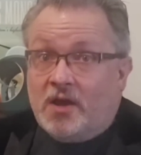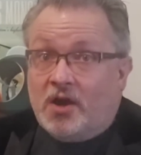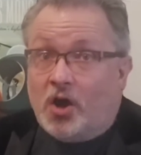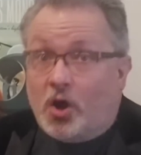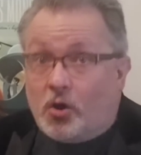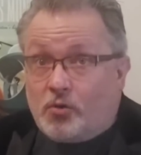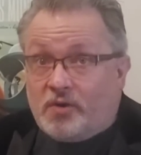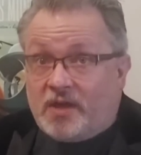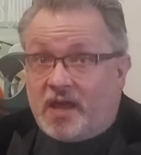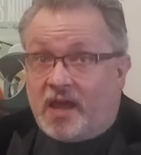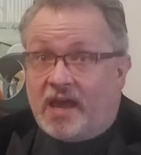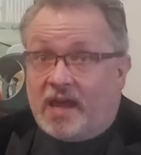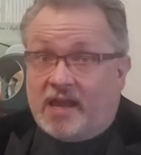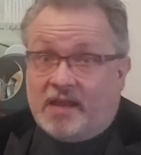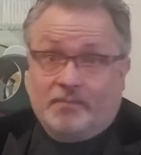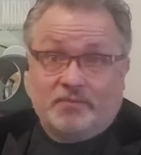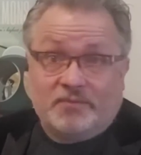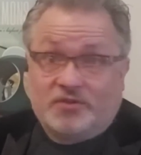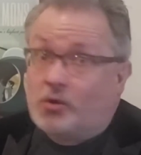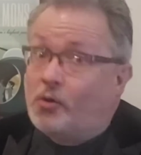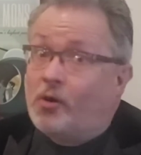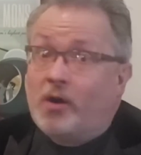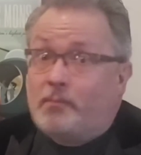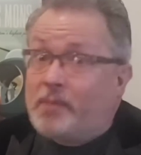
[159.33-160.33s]
Okay,
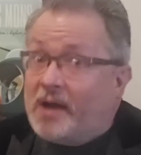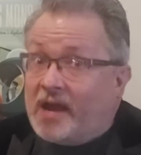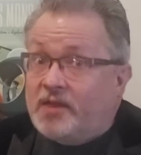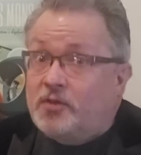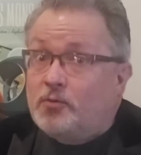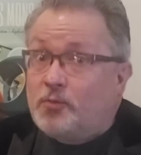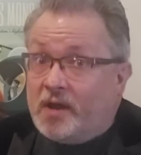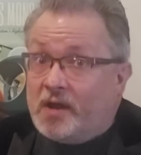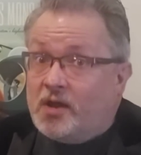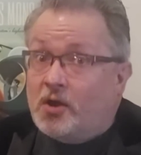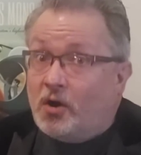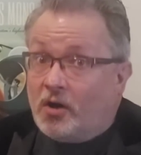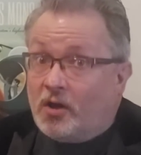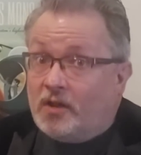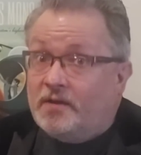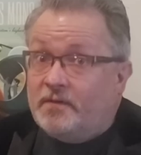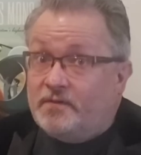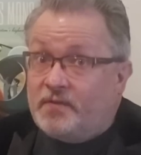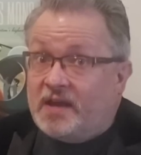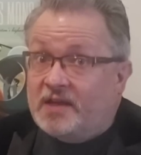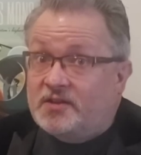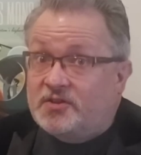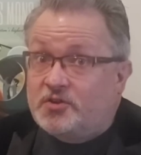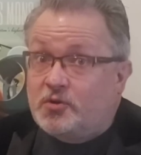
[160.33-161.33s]
so by the way, all
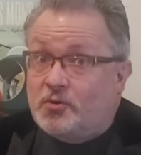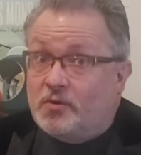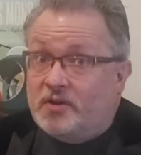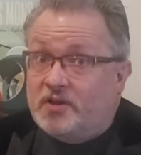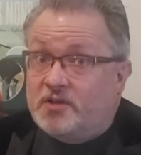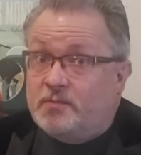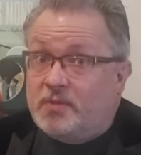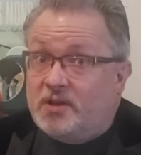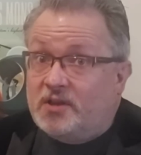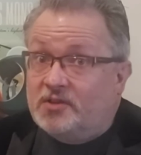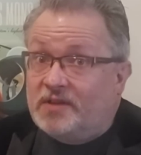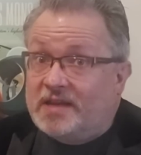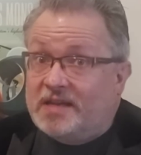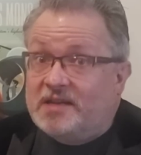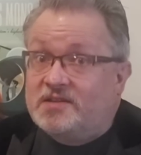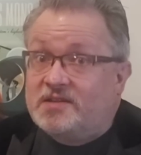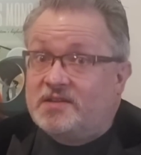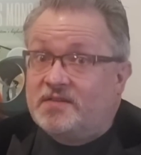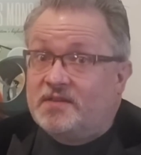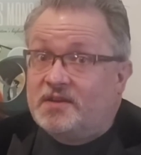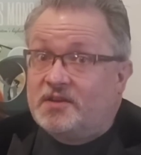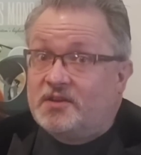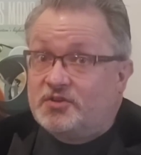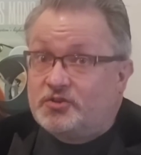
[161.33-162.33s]
of that's going to be linked
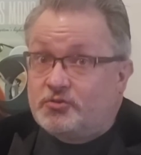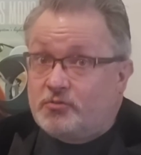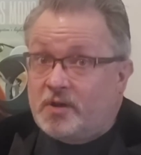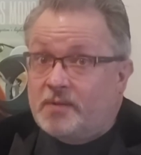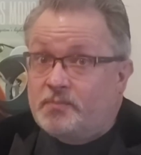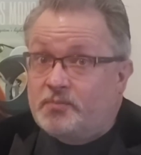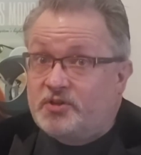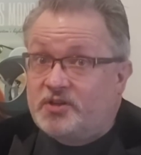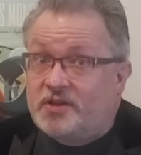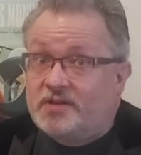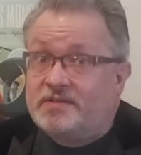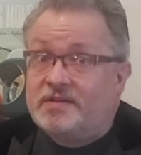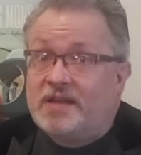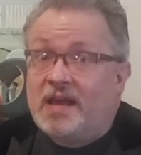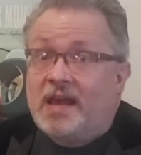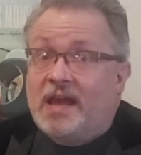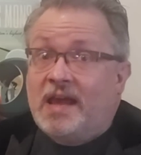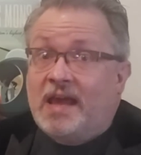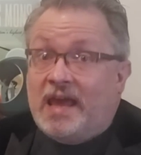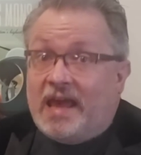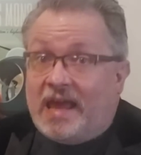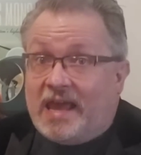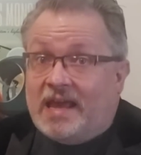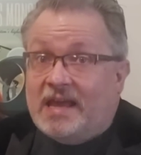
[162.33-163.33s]
in the description
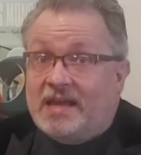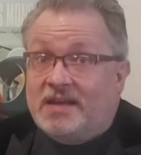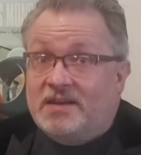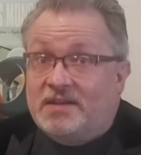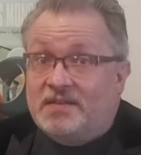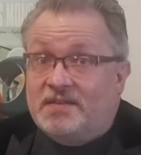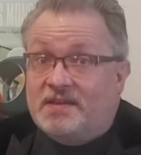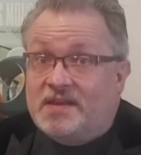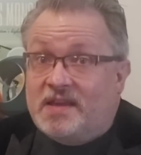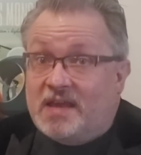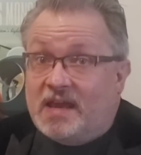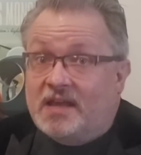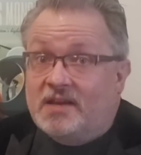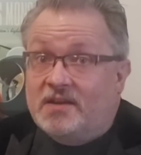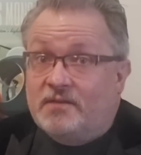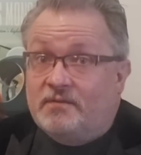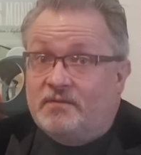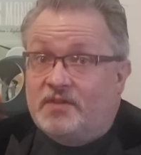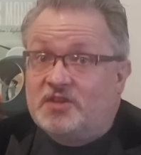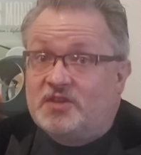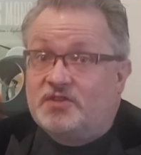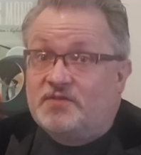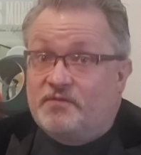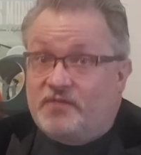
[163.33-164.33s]
and at the end
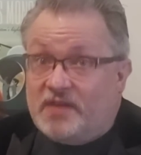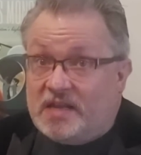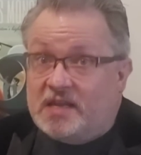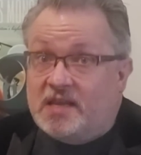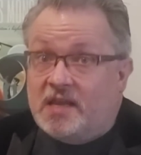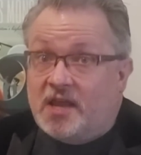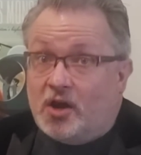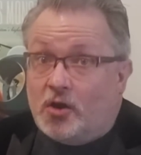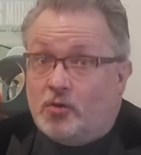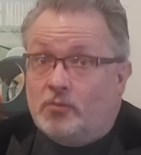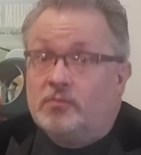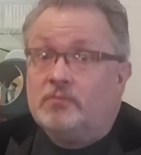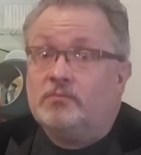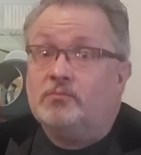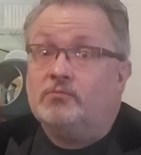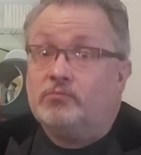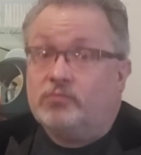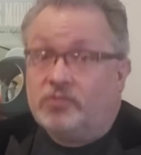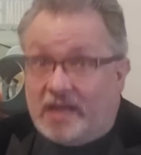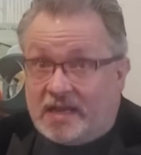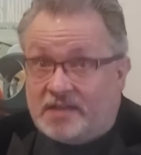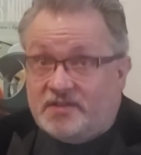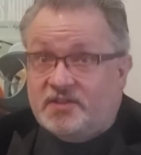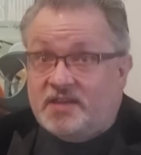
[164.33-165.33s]
of this video.
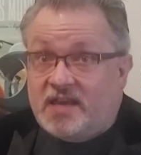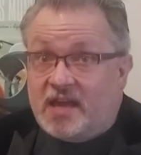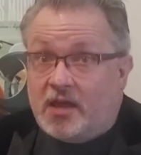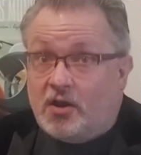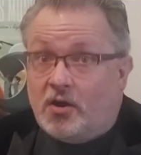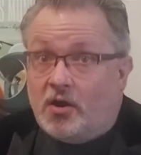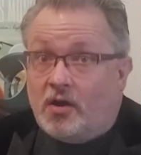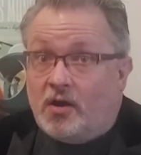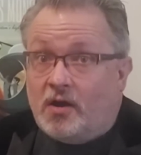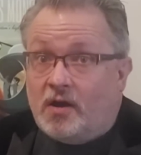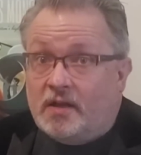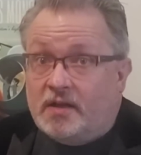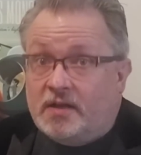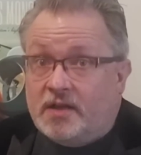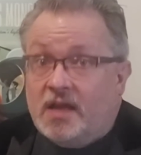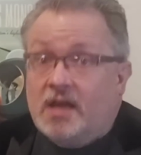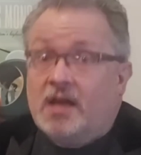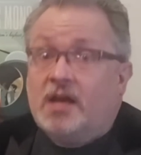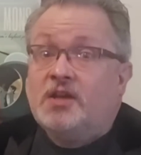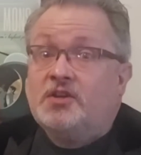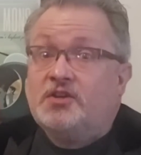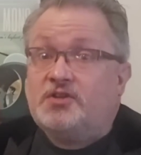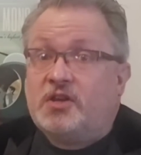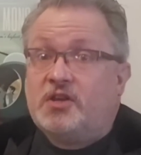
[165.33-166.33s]
Let's get on
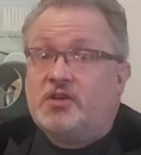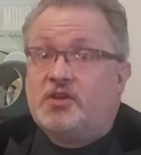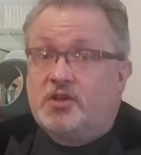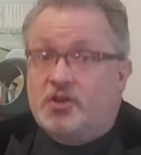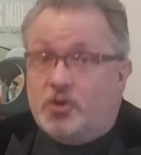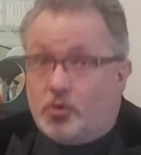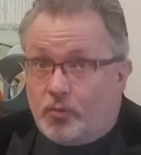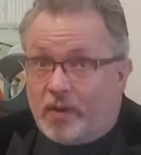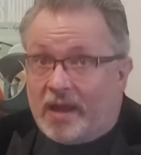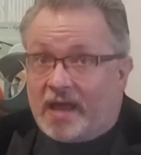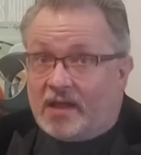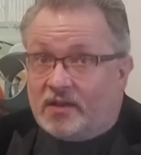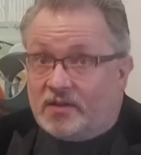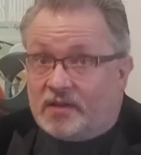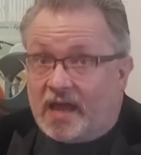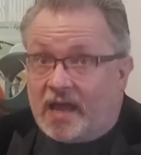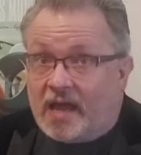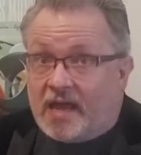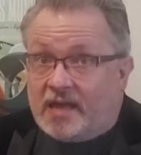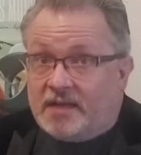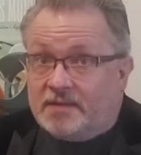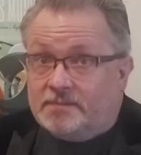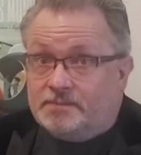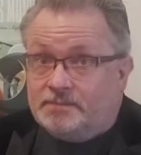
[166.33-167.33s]
to
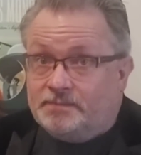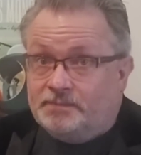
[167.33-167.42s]
ULA.